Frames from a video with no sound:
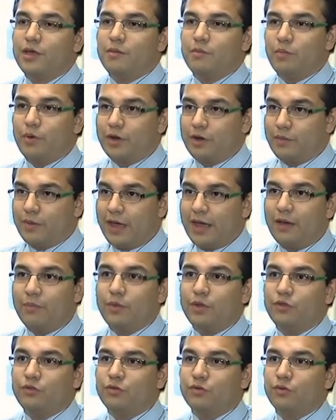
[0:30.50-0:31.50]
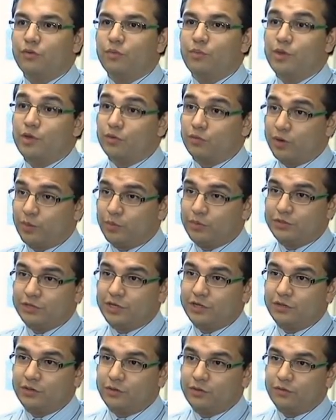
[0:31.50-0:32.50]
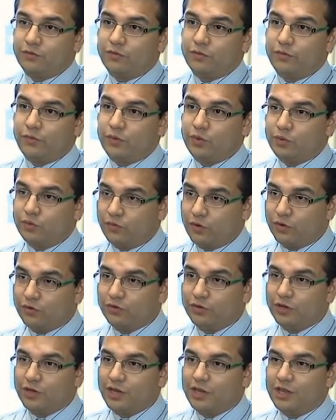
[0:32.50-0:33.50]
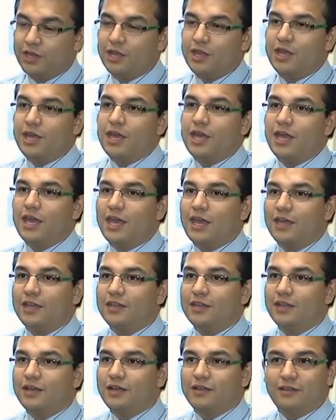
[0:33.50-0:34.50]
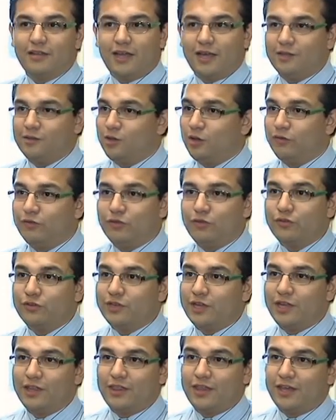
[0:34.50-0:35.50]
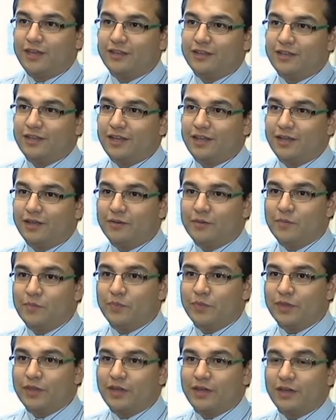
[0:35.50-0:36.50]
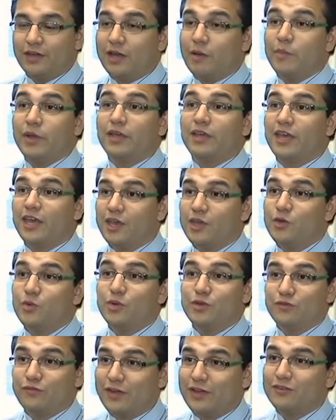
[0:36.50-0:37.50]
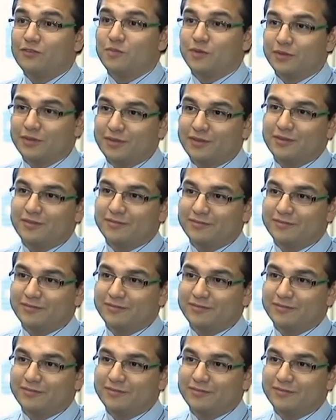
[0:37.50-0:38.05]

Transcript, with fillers: but I'm happy to be a representative of the university. And uh, I love to say that um, uh, I'm a KU investment.